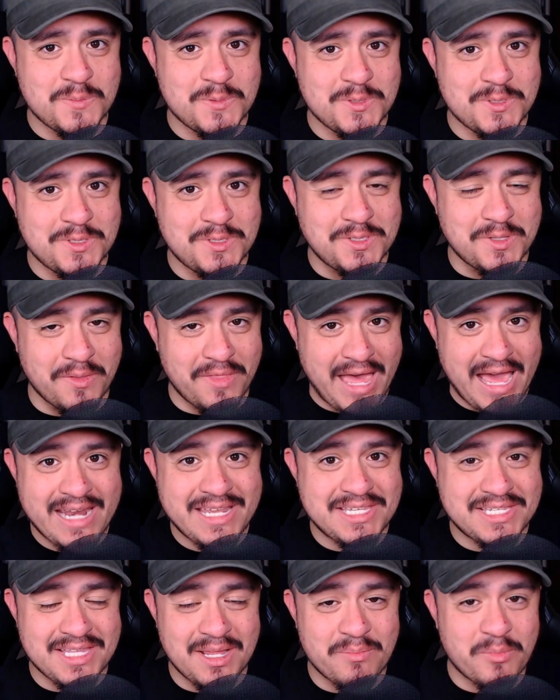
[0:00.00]
So that
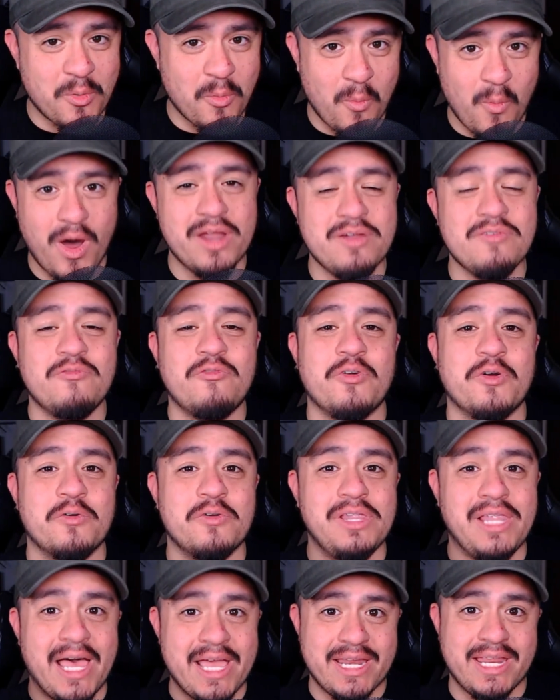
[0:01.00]
is number one for
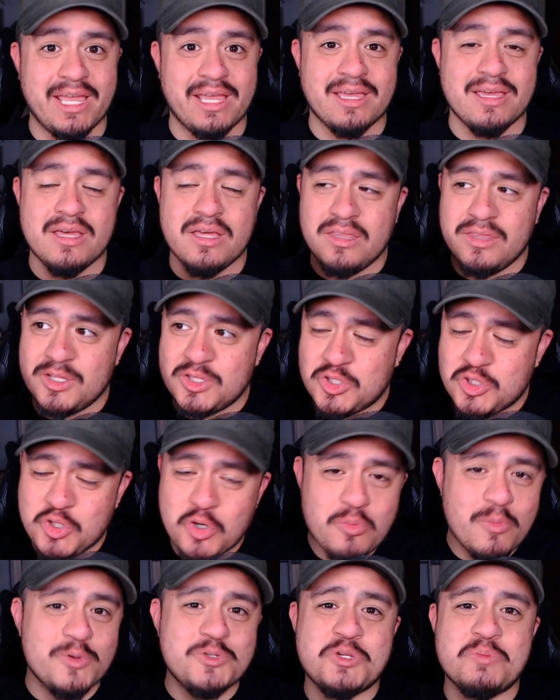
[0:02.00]
lighting. The
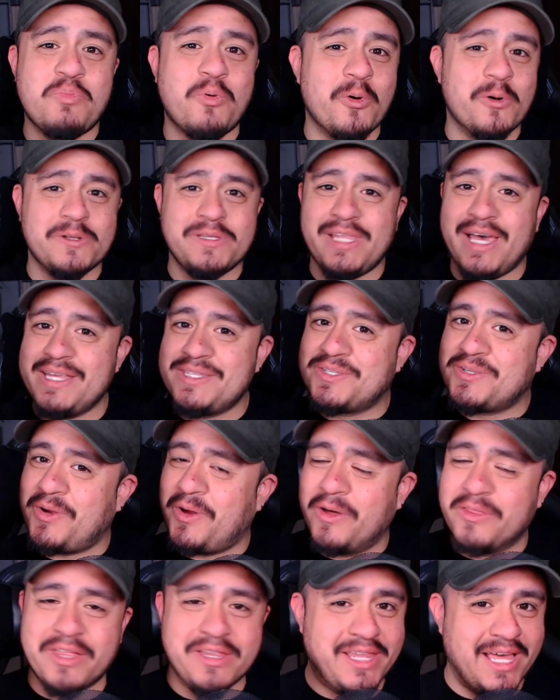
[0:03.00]
two most important lights
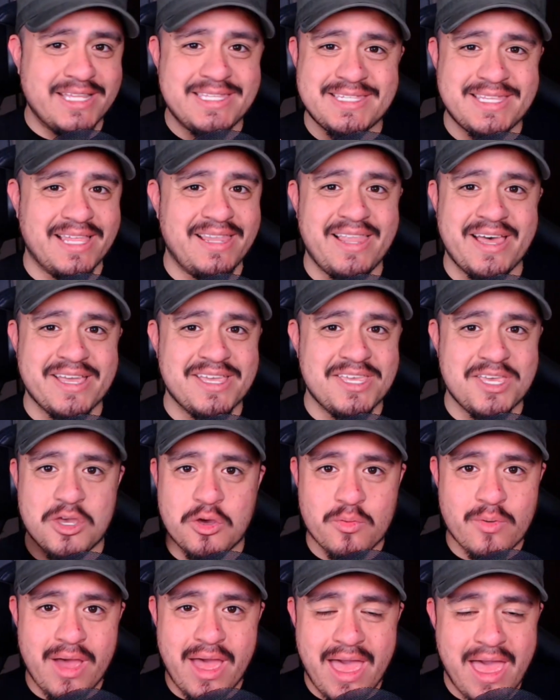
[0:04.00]
are the lights that light
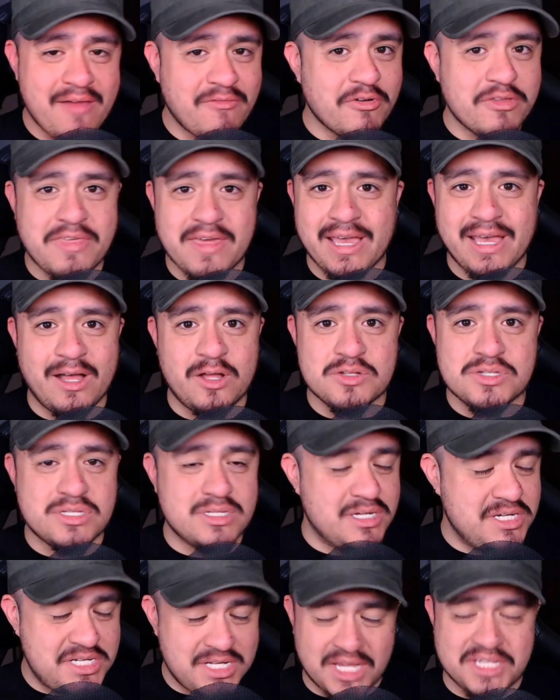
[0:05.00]
you. Everything
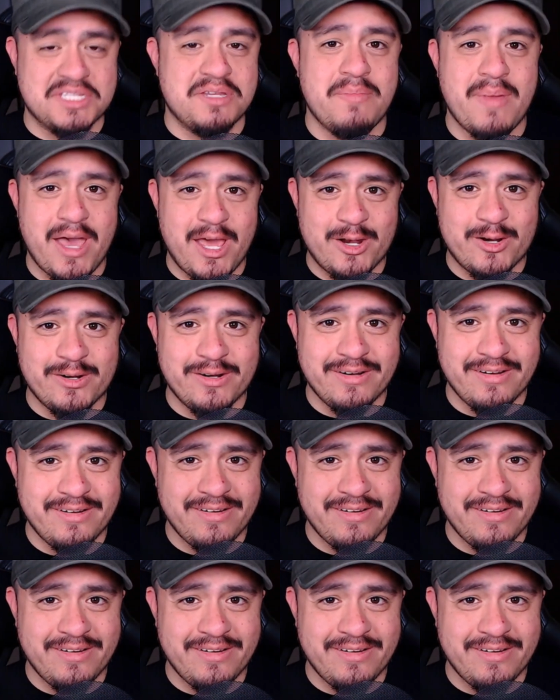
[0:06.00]
else doesn't matter.